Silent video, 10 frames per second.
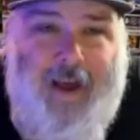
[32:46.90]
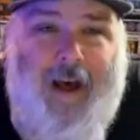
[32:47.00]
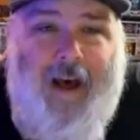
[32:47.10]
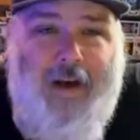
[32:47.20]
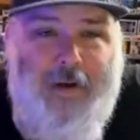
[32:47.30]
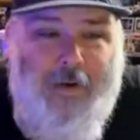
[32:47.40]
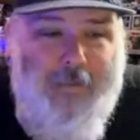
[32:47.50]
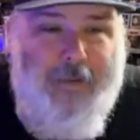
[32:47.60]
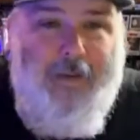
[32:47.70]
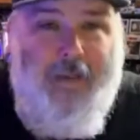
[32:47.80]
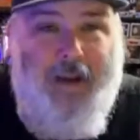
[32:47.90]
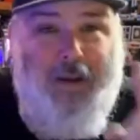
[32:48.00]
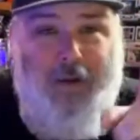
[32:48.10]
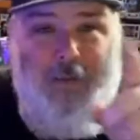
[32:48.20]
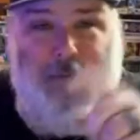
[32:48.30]
I hope that
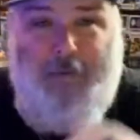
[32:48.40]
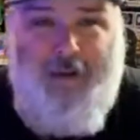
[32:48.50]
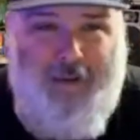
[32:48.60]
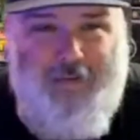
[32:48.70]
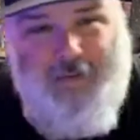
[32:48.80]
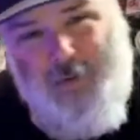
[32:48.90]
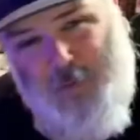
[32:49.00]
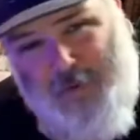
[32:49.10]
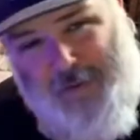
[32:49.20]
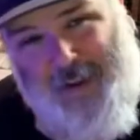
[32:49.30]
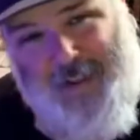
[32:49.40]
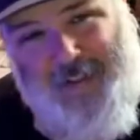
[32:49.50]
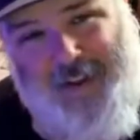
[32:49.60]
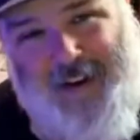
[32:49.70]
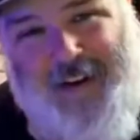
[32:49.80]
you are blessed. We'll see you
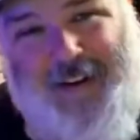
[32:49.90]
later.